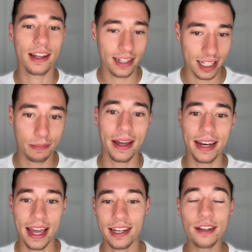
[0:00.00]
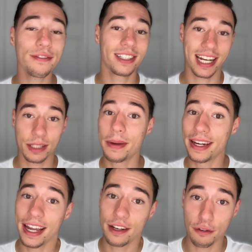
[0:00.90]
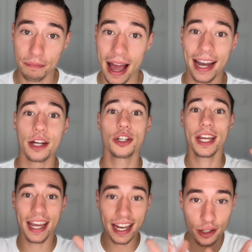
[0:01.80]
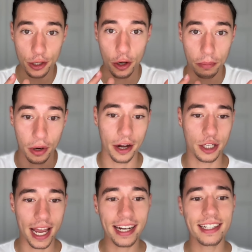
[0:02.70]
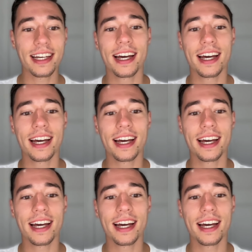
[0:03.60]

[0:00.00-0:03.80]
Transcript: Despia native, the Despia native package, into your project.